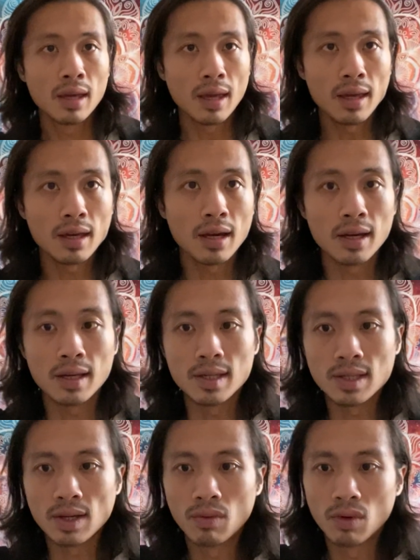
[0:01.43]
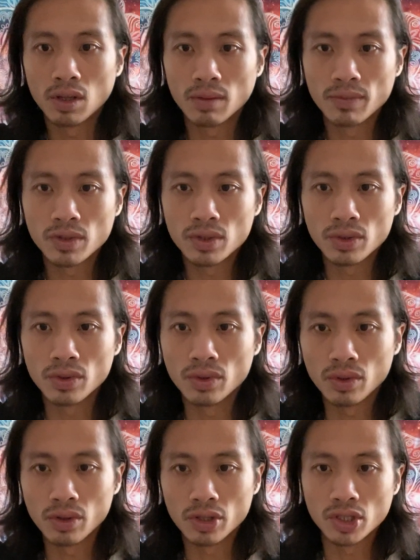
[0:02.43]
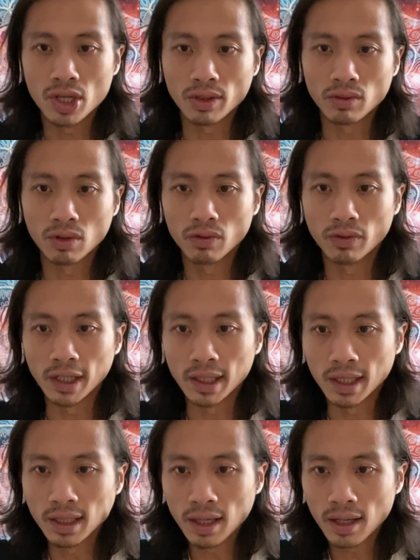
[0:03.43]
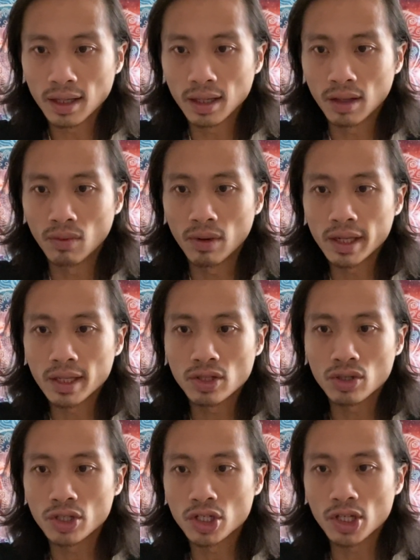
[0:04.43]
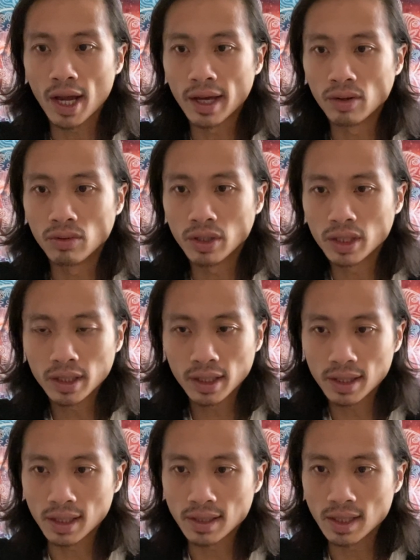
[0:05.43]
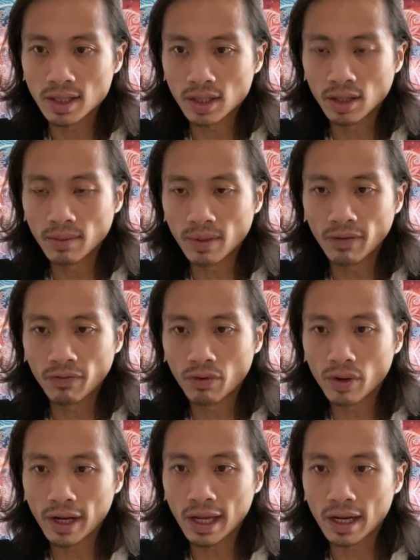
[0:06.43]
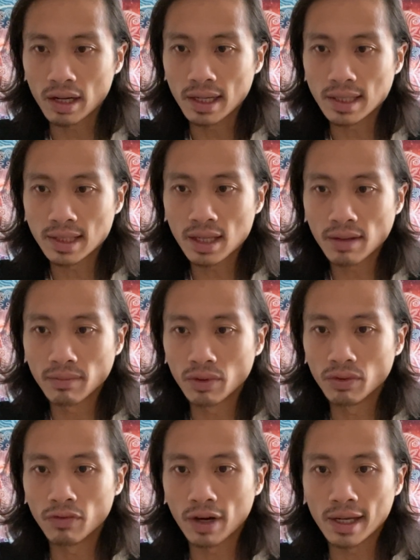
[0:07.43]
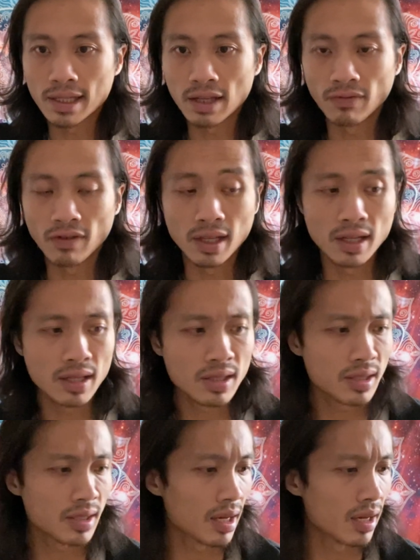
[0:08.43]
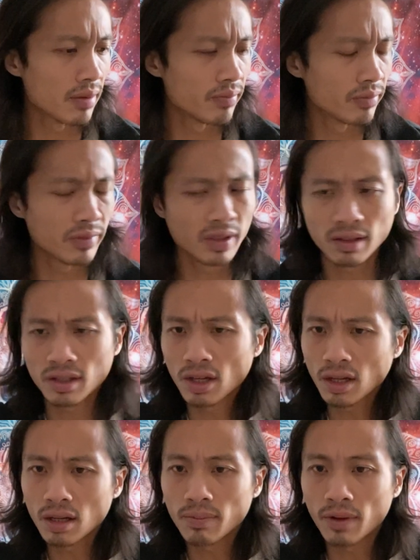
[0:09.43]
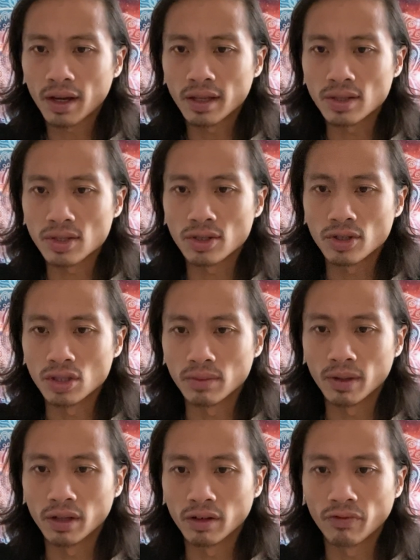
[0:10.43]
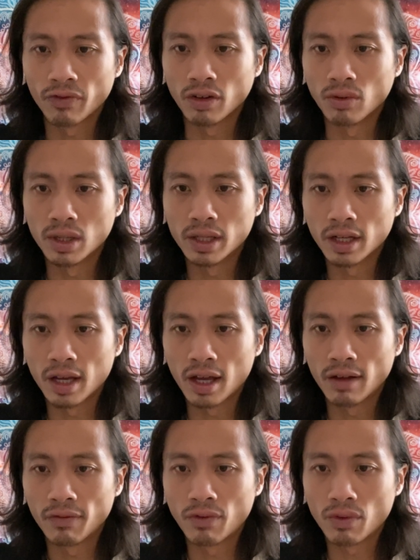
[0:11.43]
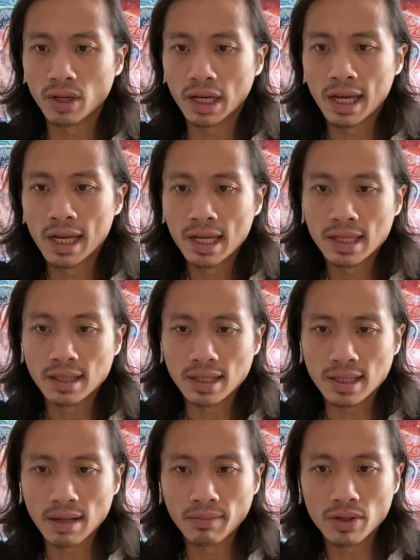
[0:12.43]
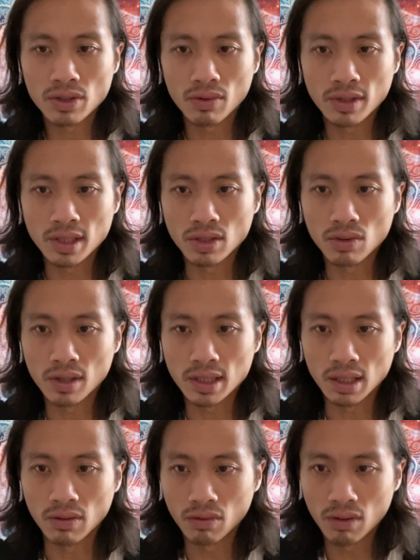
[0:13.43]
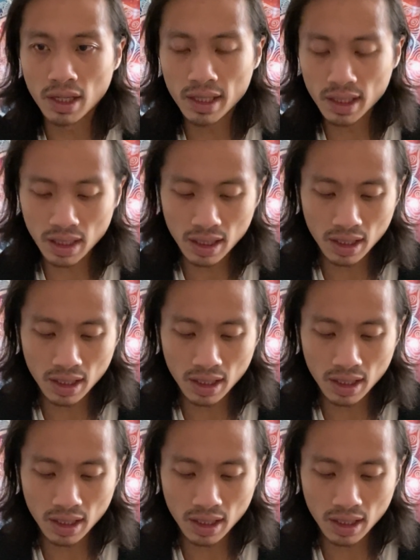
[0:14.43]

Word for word: Hey guys, uh, welcome to your general reading. What is your shadow work? This is going to be for Aries, Sun, Moon, Rising, Venus. Um, you can apply this to your Jupiter if you want uh, for December 2021.